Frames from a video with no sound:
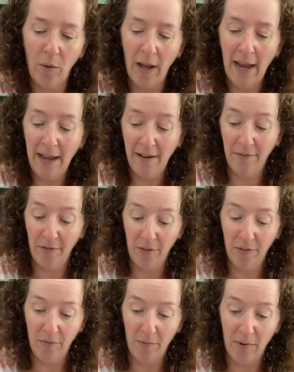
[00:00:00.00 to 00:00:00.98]
I have
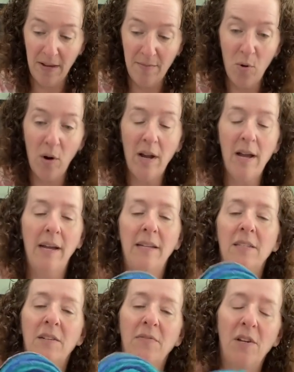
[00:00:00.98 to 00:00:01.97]
3 more
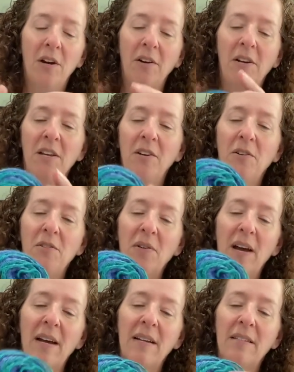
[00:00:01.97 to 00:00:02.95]
kinds of yarn here, you
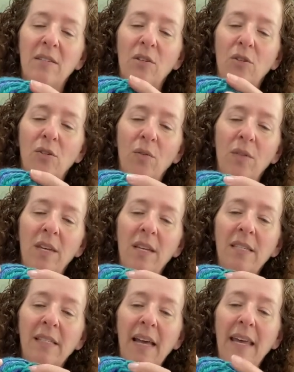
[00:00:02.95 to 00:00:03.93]
guys. So
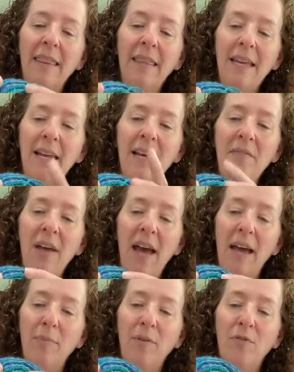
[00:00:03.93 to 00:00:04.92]
this, I think I've
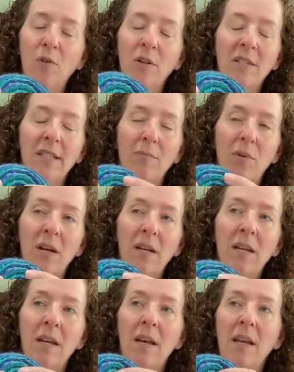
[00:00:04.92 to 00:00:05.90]
had before.
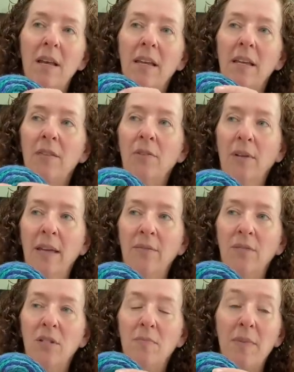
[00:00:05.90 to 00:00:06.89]
Someone either
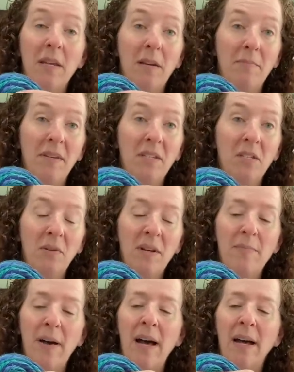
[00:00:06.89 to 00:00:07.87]
gave it to me in a mystery
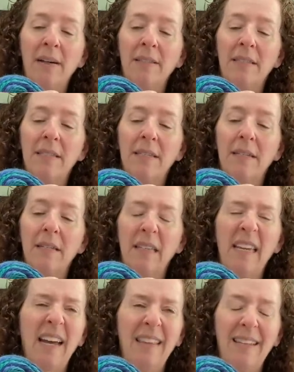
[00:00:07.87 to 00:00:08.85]
box.
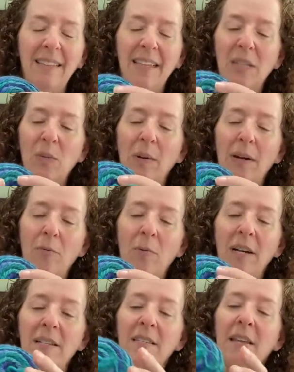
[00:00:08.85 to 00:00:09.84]
Yeah, I think that's what it
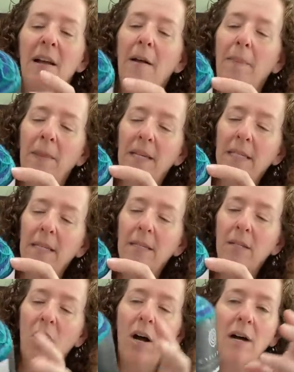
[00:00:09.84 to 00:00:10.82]
was. This
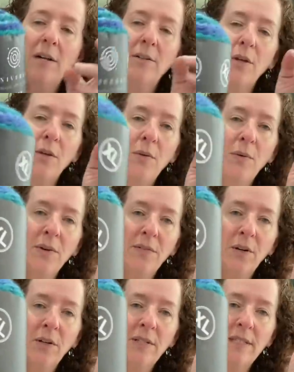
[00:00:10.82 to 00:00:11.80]
is called
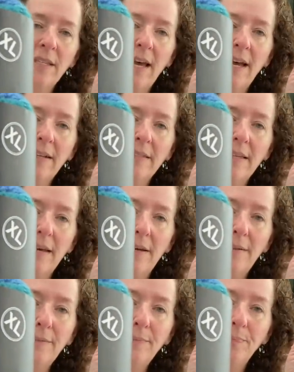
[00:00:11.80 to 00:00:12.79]
Universe
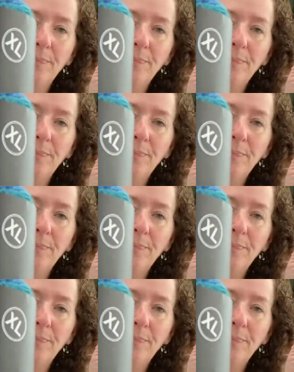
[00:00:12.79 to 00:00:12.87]
XL.